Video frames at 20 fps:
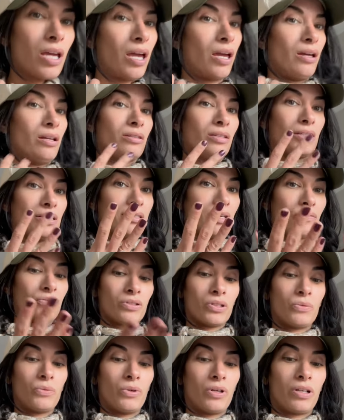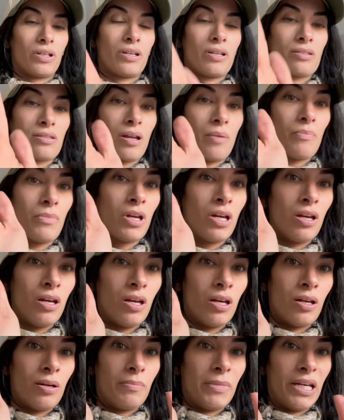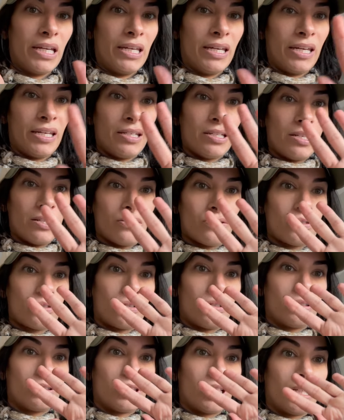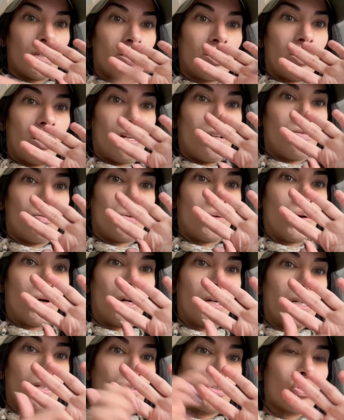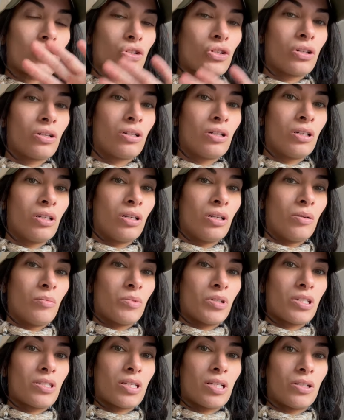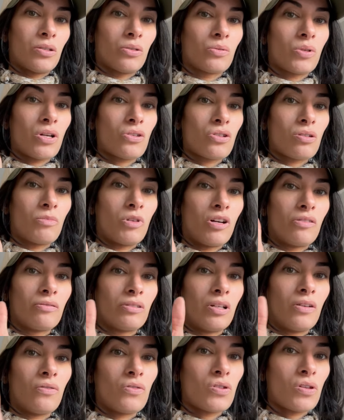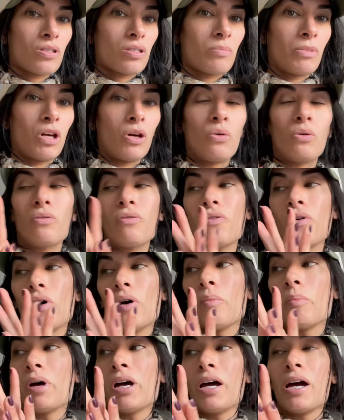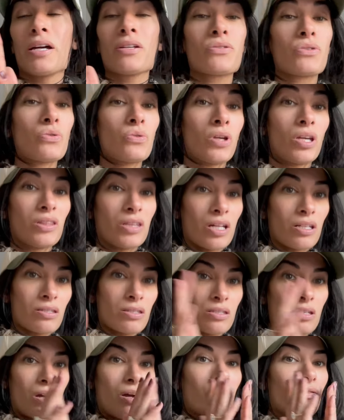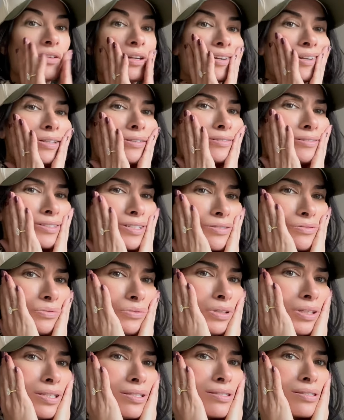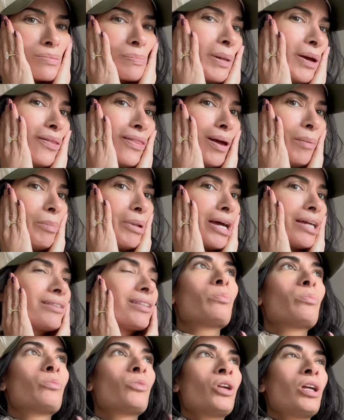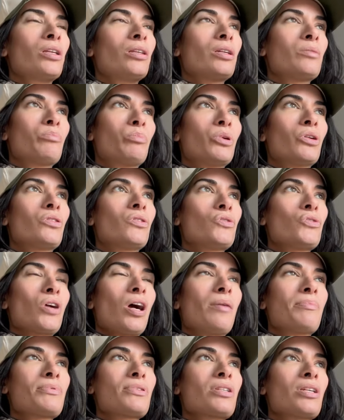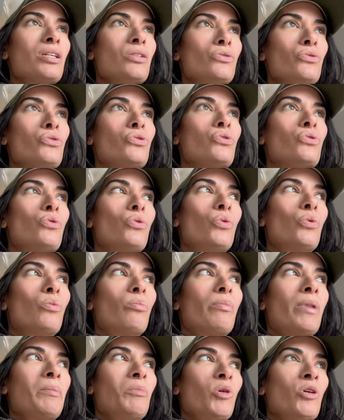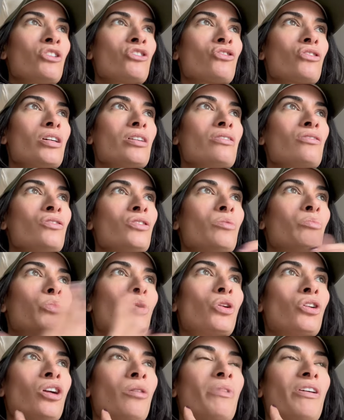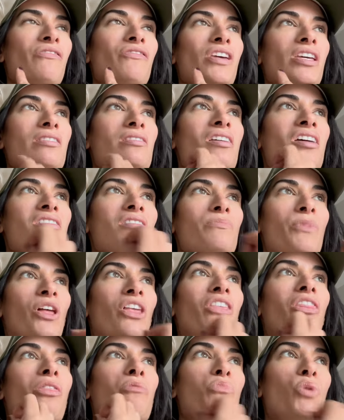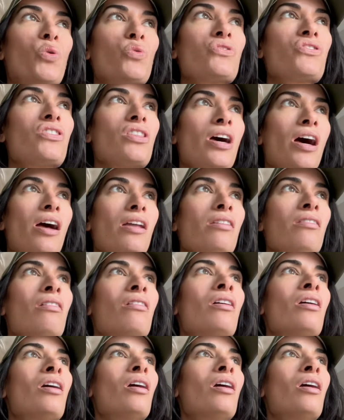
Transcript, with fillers: and they definitely work, except my hands are like kind of orange because I didn't wash them off enough, so it's my own fault. But I do like that stuff, and it doesn't really smell that bad. Like when I like put the drops into my moisturizer and put it on my face, I smell it the most then.